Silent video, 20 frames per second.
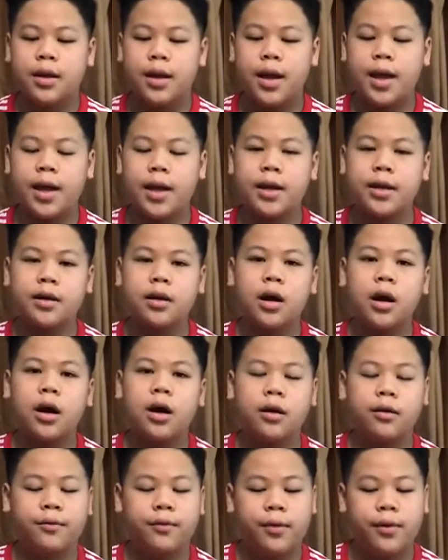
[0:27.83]

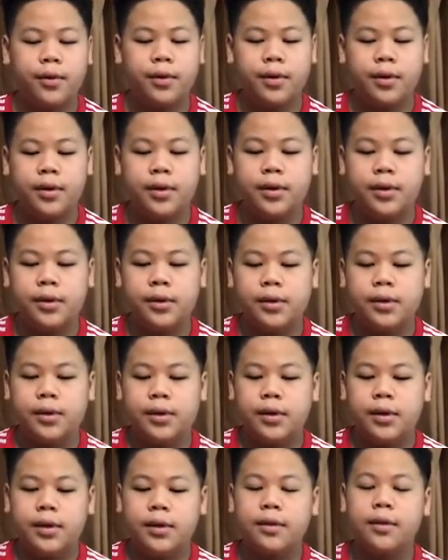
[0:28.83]
nCoV.
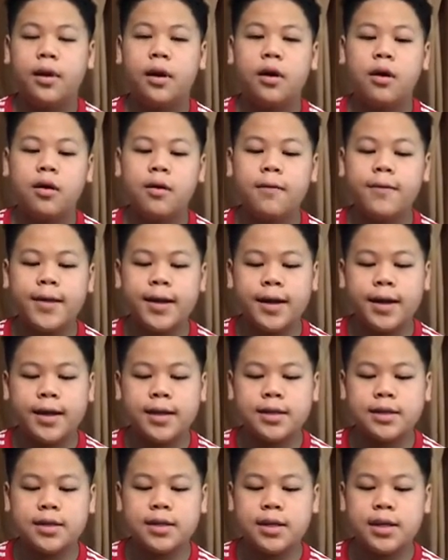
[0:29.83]
The
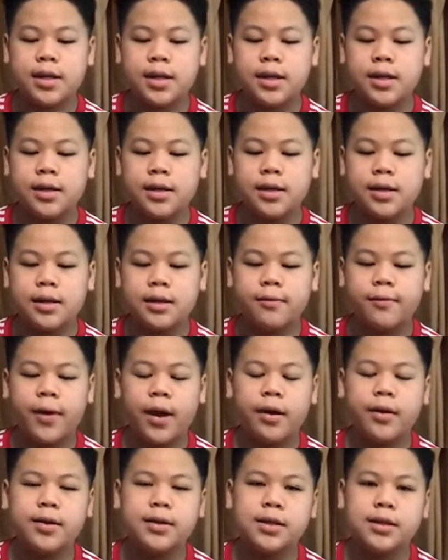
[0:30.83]
COVID-19
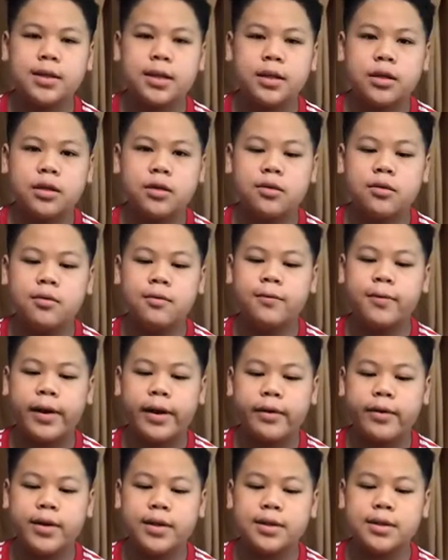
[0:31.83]
virus is a new
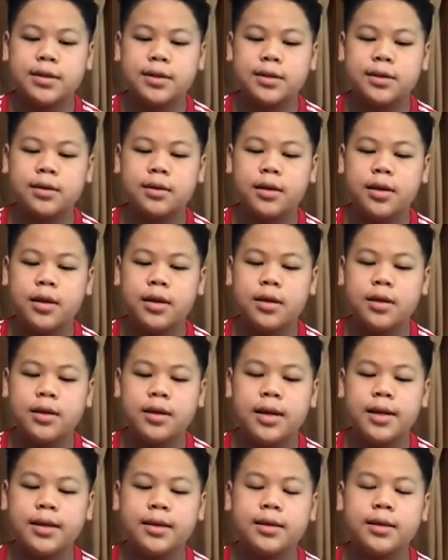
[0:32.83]
virus
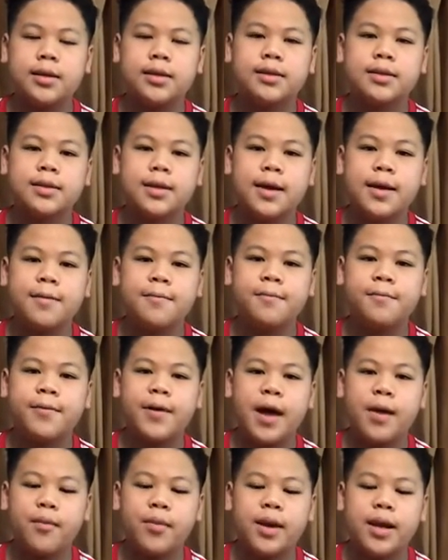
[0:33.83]
linked to the same
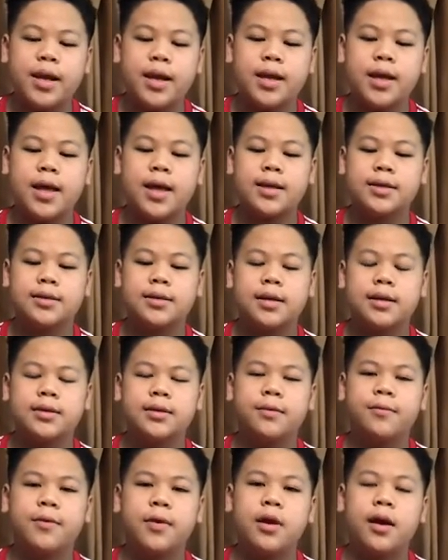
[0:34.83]
family as the
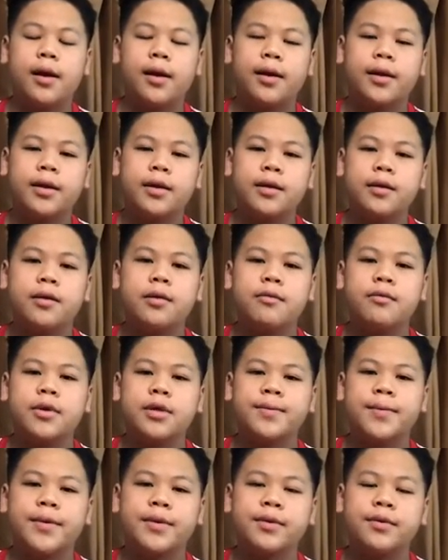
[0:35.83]
severe acute
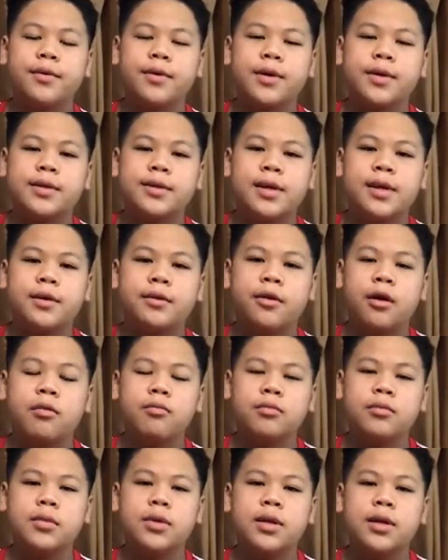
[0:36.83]
respiratory
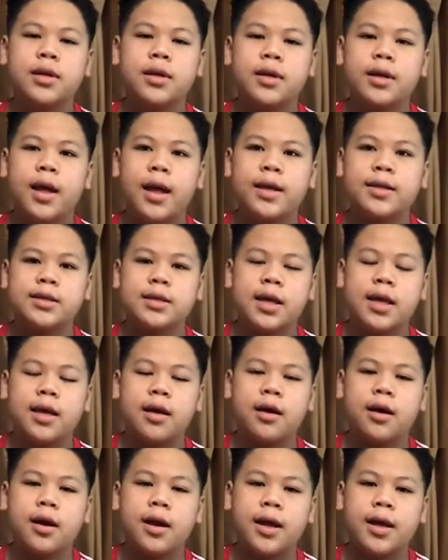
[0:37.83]
syndrome,
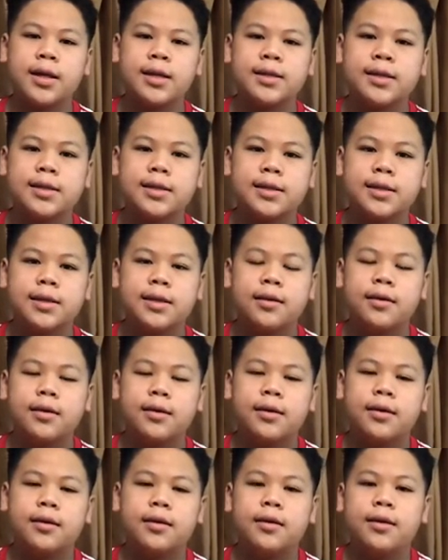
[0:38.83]
SARS,
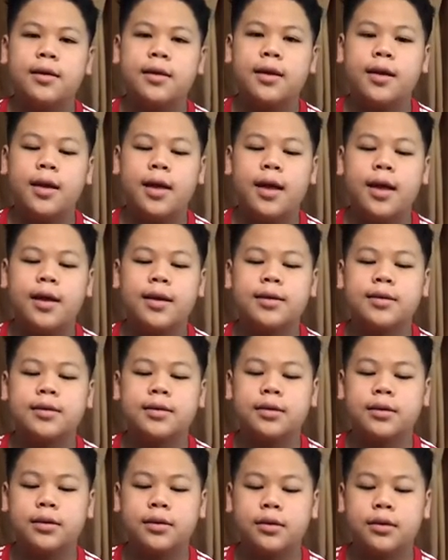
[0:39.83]
and
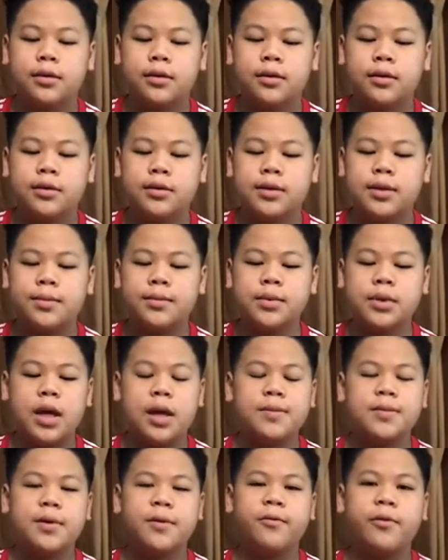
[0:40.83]
some
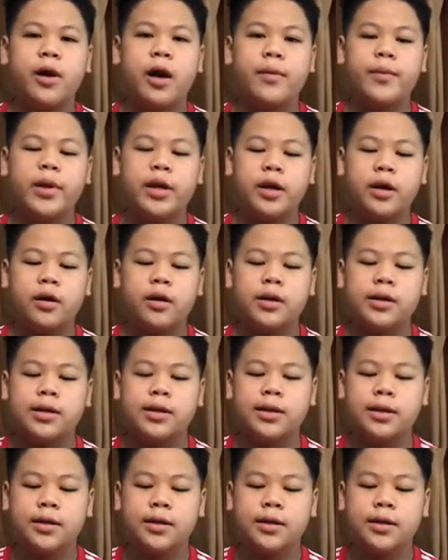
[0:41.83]
types of common cold.